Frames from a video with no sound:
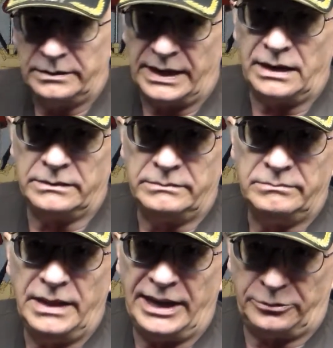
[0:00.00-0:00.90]
That'll
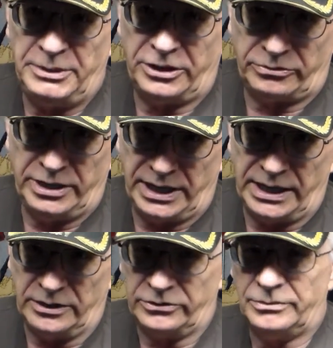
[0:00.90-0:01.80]
last me 3
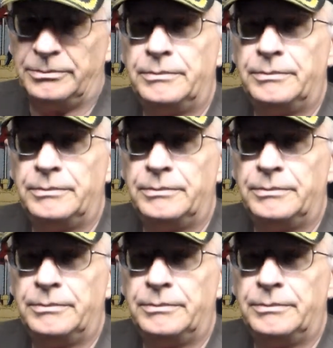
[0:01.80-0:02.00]
days.